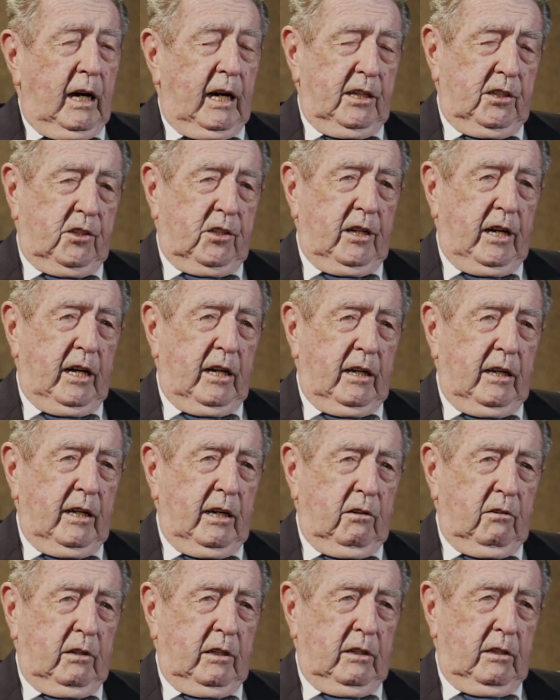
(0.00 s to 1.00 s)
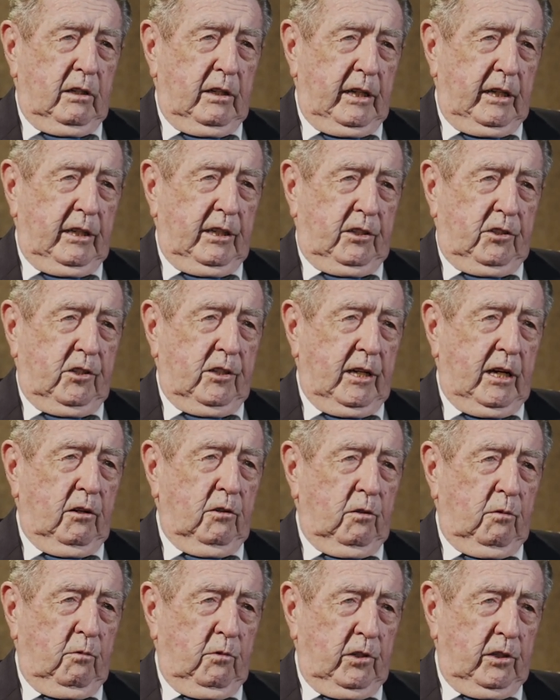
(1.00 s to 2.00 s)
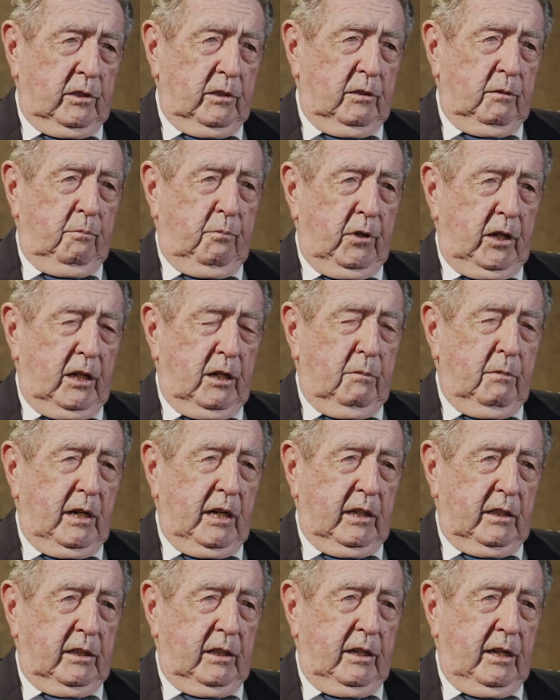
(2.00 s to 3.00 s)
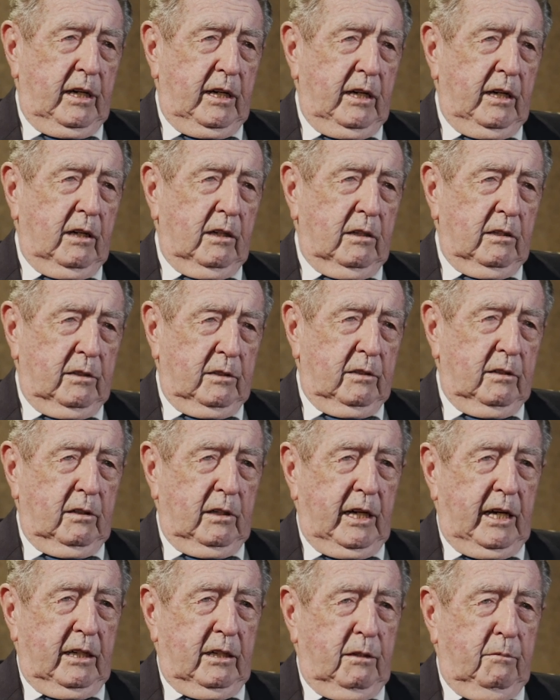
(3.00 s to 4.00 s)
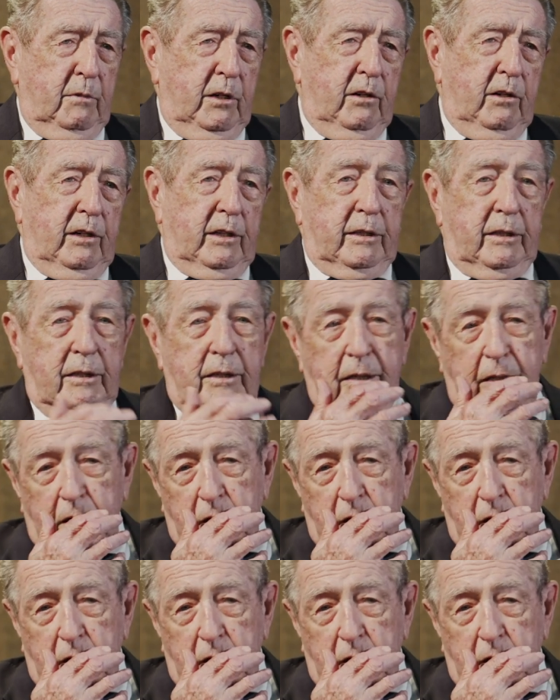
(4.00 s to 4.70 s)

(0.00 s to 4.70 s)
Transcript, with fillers: I started out in Atlantic South working Panama Canal and Latin America,